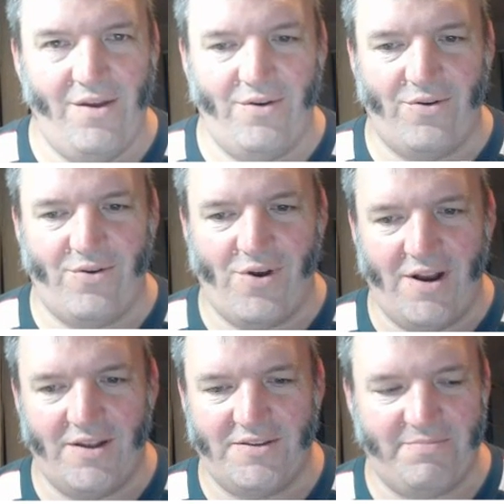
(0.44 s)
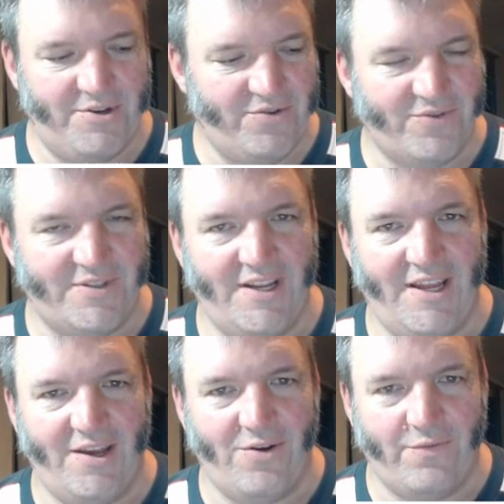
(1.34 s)
Alright, a special
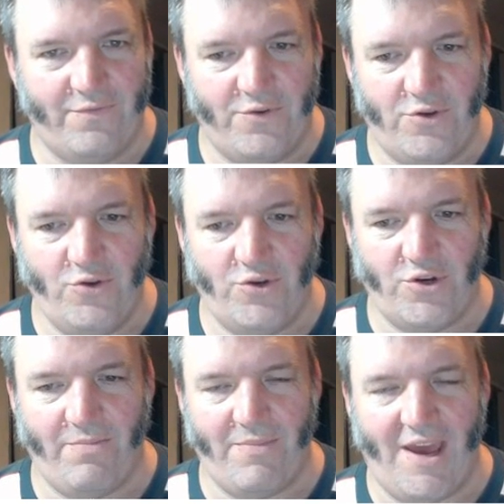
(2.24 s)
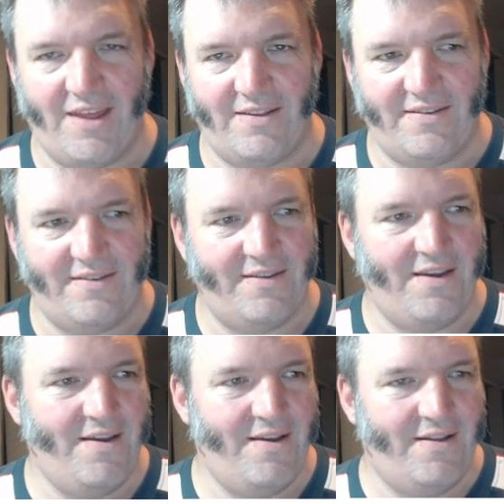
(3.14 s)
sitting of Cujo Maths.
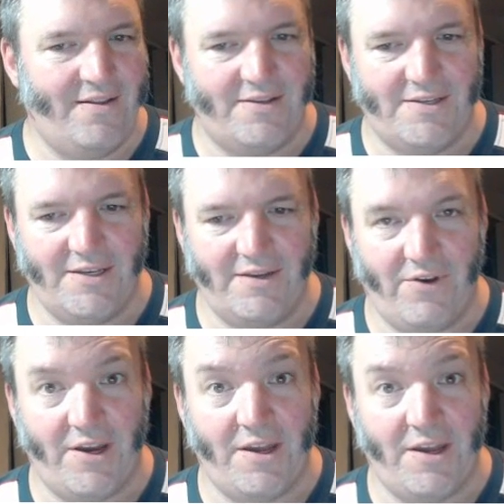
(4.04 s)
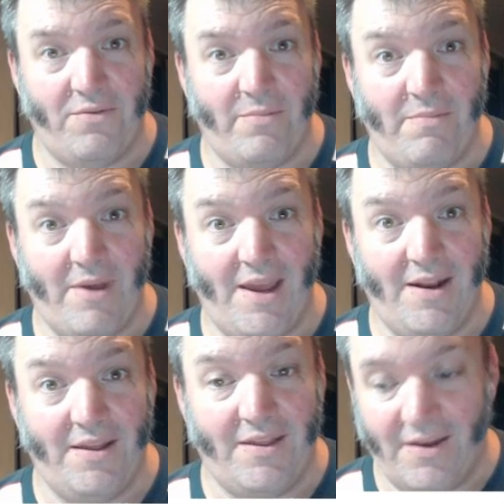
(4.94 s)
Let's see if I can remember
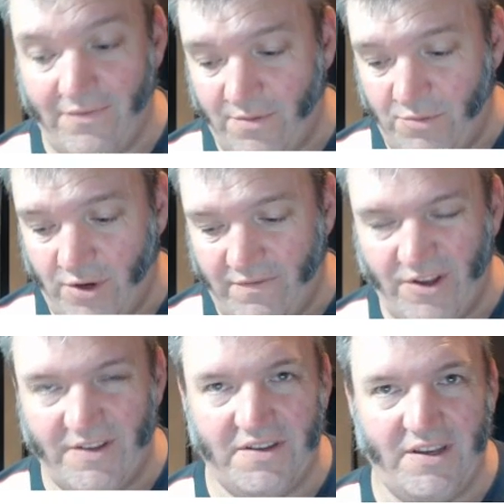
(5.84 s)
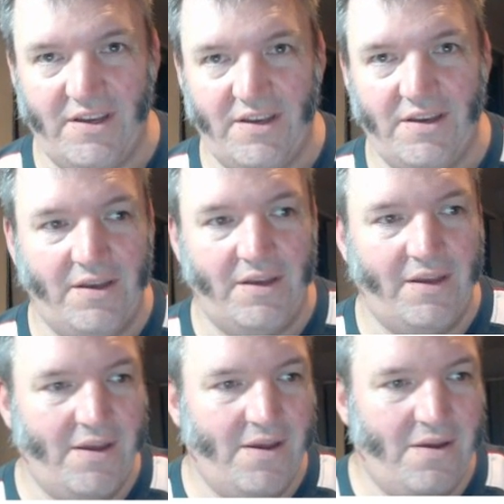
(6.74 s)
anything from university.
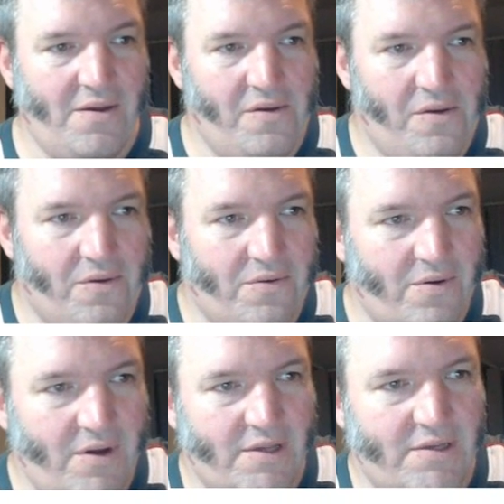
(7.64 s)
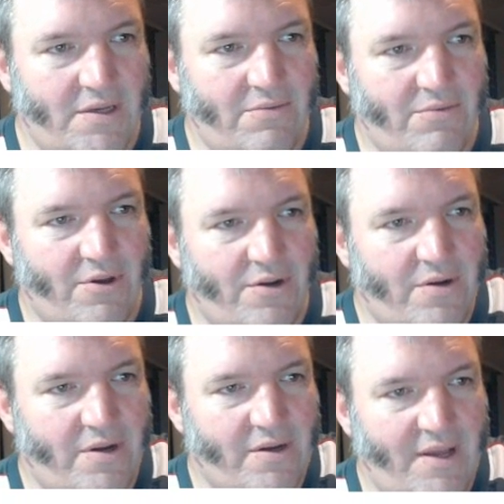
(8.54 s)
Alright, so here we've got a
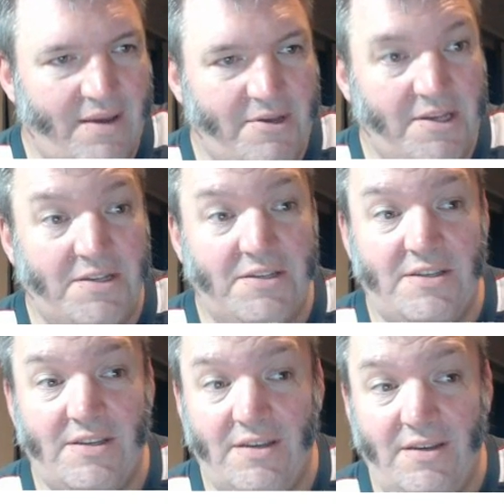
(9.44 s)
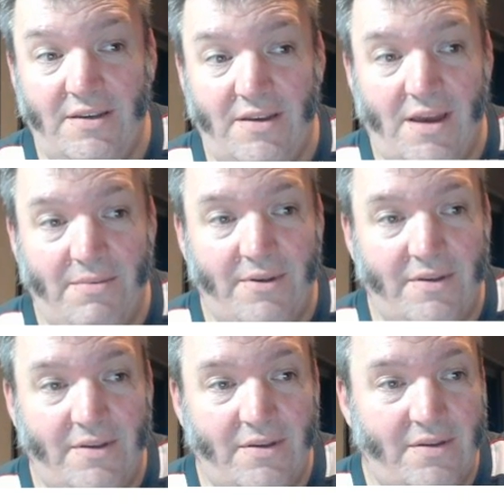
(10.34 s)
triangle ABC.
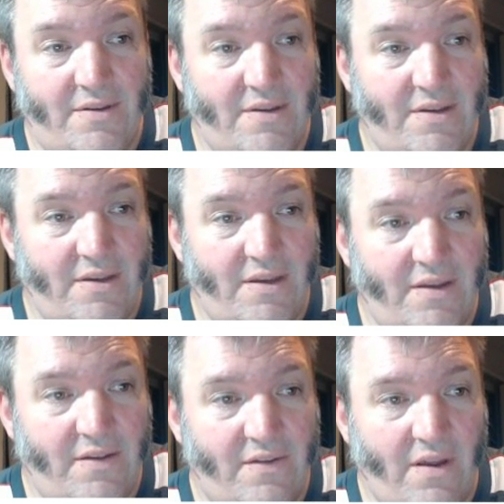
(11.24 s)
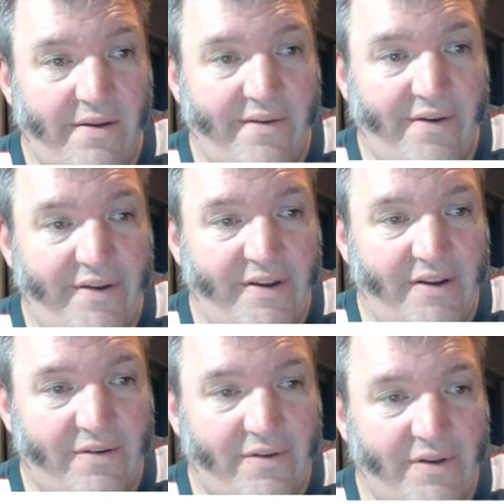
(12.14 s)
ABC is 90
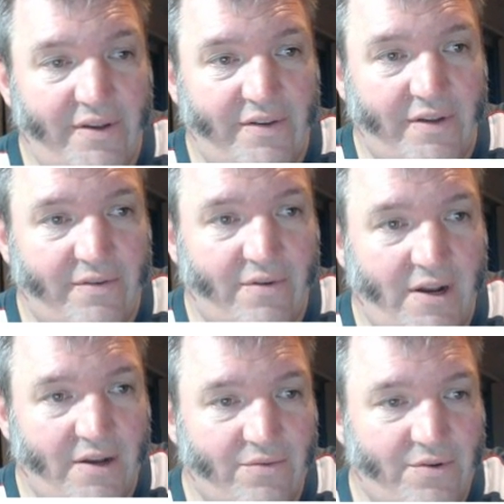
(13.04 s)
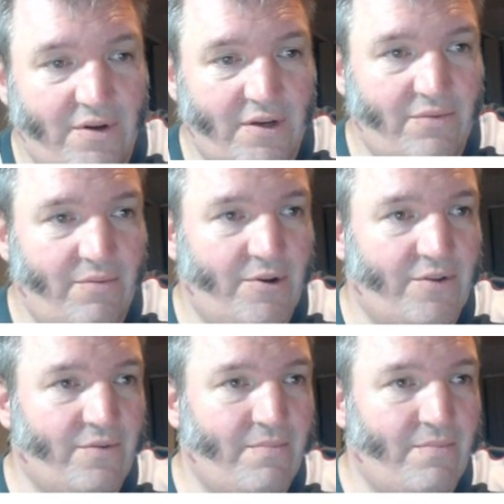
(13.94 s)
degrees, so it's a right angled triangle. We might
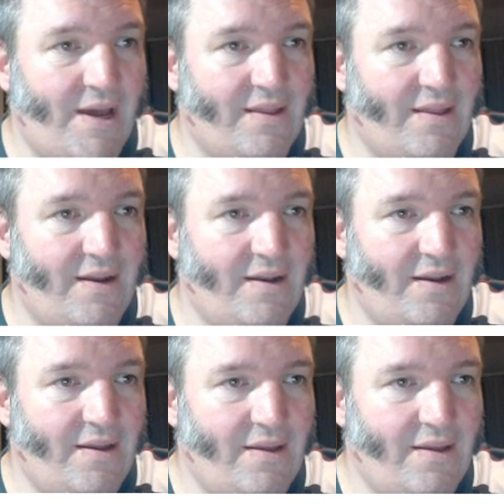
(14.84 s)
as well mark that in.